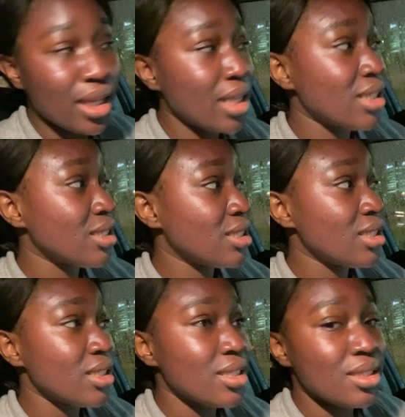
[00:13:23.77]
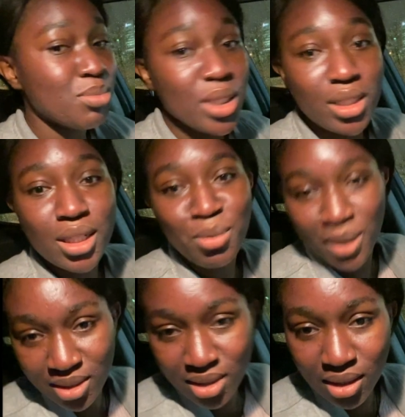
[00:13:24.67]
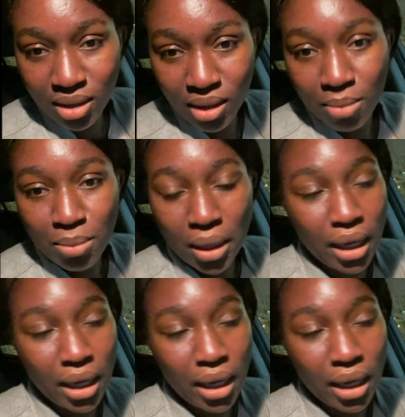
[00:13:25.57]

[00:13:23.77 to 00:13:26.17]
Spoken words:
Like, she's basically my sister now.